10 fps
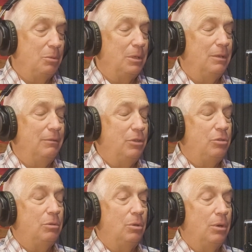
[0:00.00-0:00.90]
their
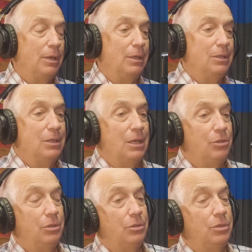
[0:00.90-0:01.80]
individual
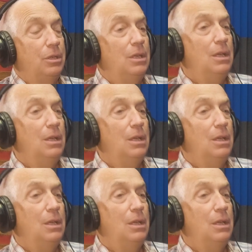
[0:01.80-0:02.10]
organizations,